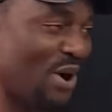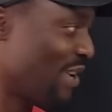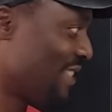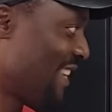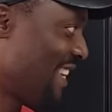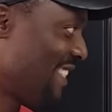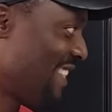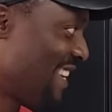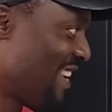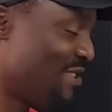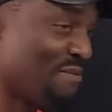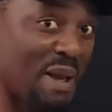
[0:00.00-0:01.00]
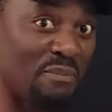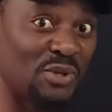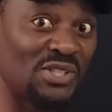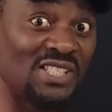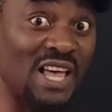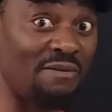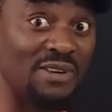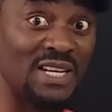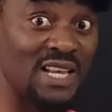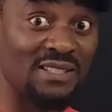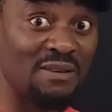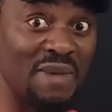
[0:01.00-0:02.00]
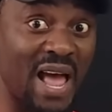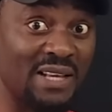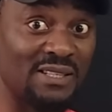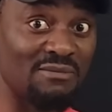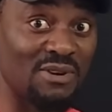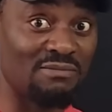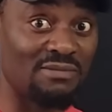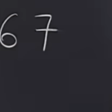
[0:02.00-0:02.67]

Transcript: process. Remember, 7 is the maximum.